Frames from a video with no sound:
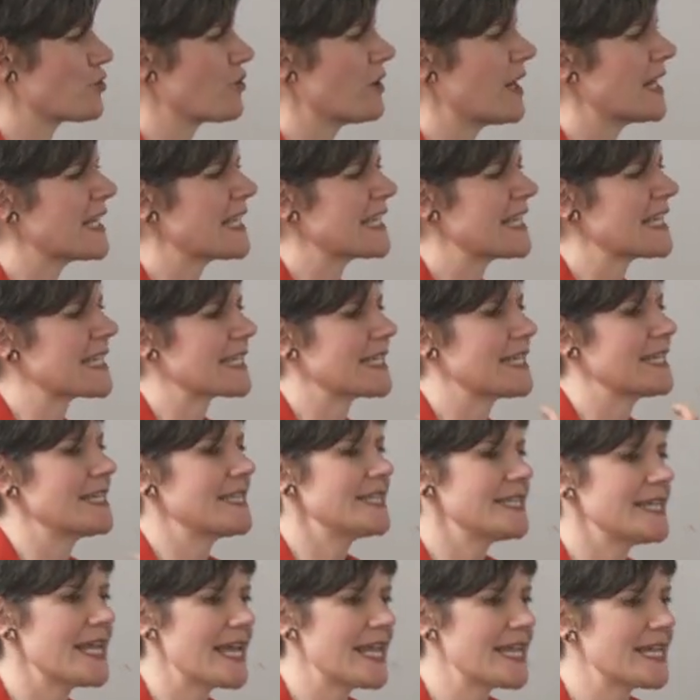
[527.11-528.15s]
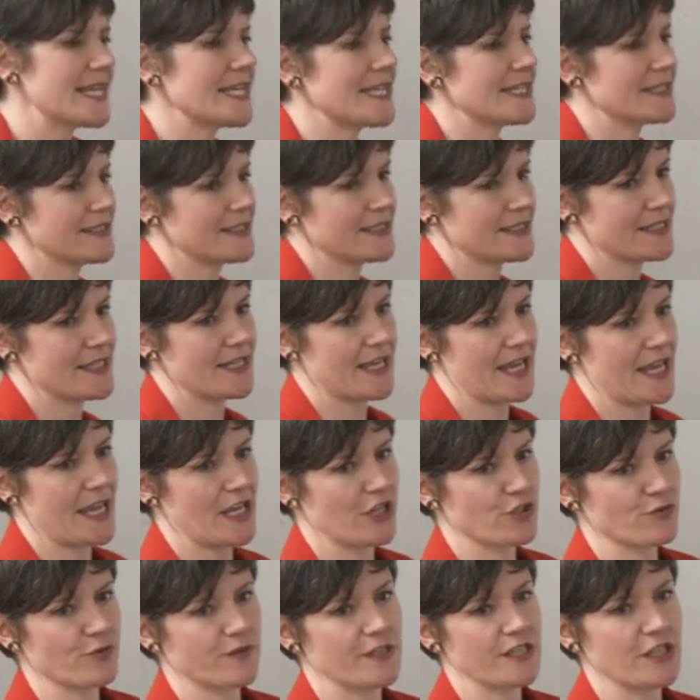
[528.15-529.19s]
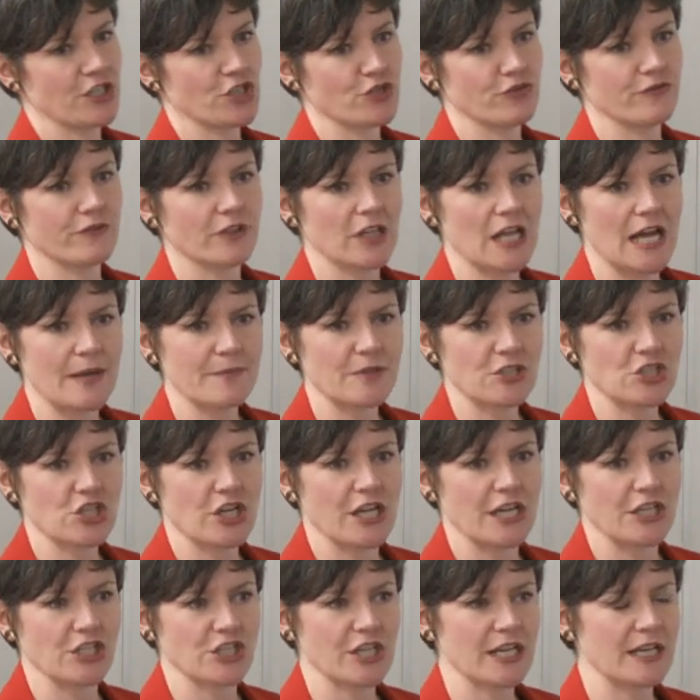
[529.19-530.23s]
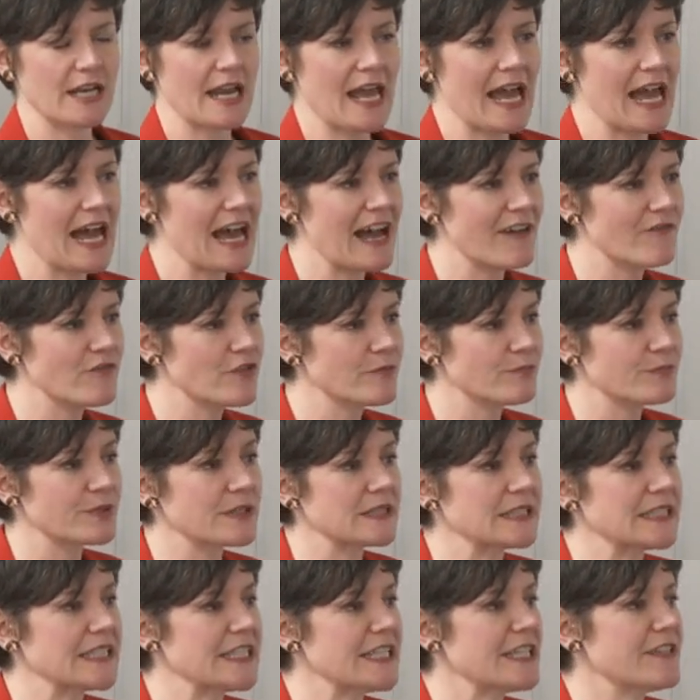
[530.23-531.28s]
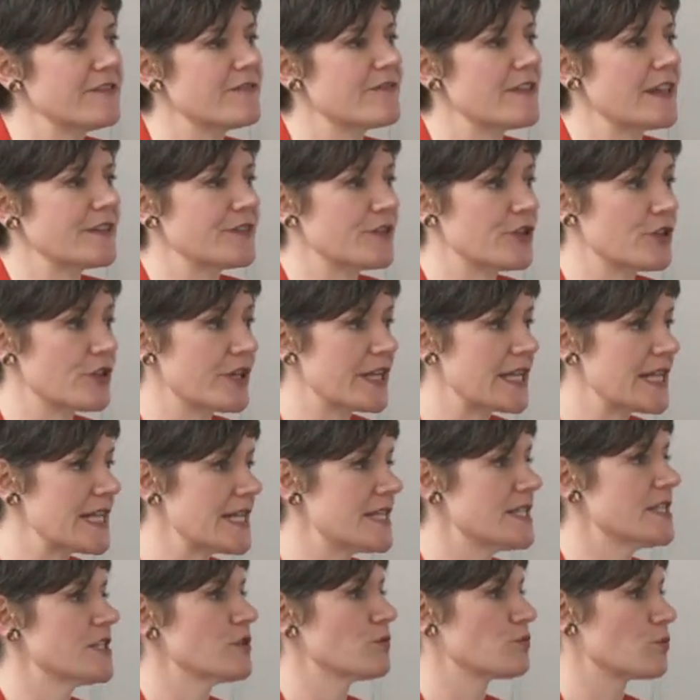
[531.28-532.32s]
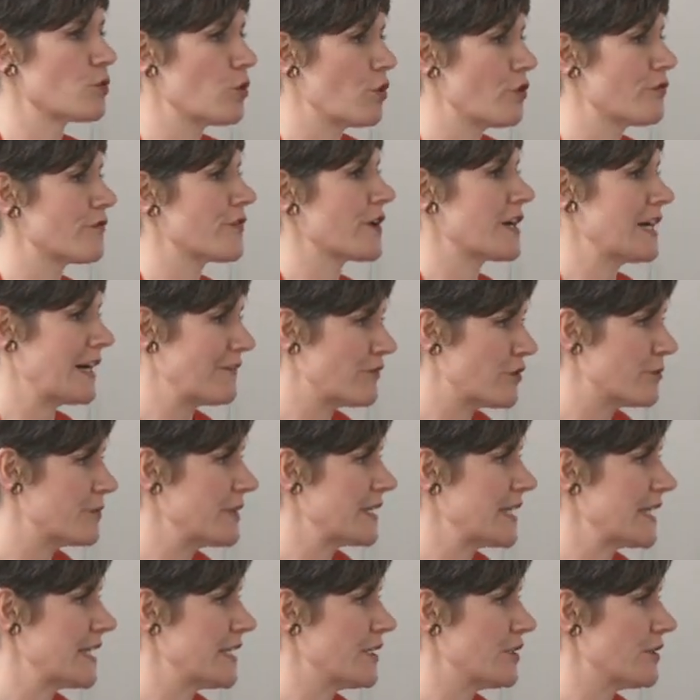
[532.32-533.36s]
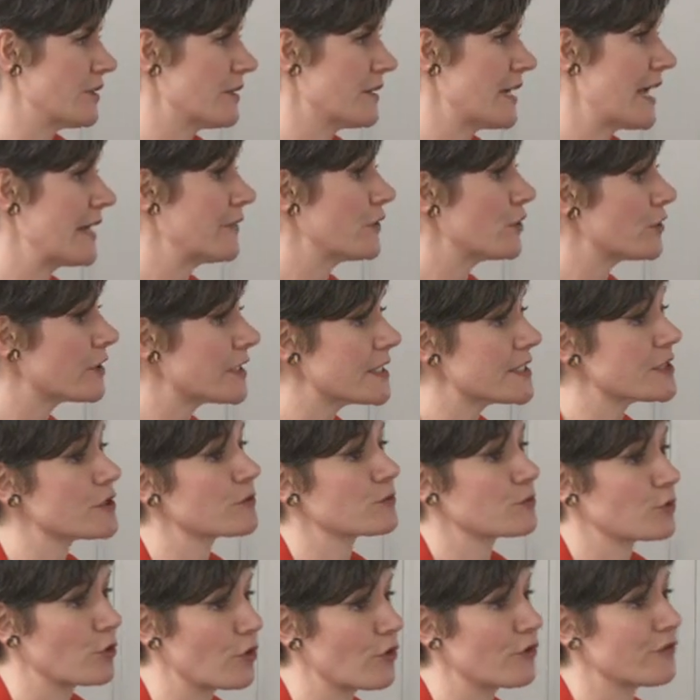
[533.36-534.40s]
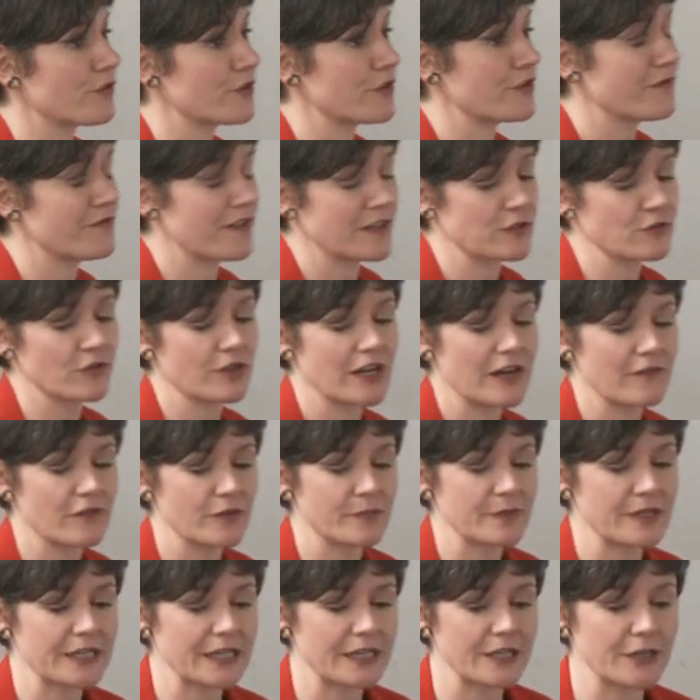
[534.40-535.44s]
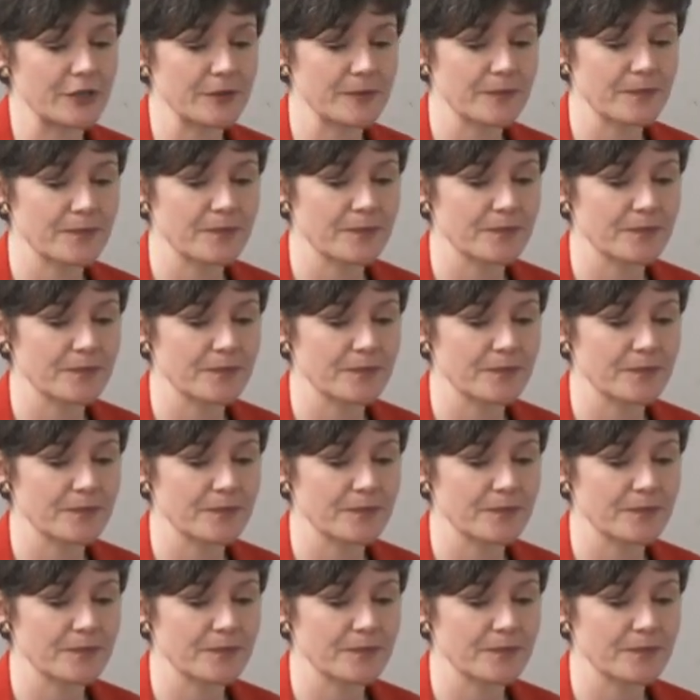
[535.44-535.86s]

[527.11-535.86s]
trying to get Canadians engaged with the issue of climate change and have them believe that there is a role for government here and there is a role for the federal government here.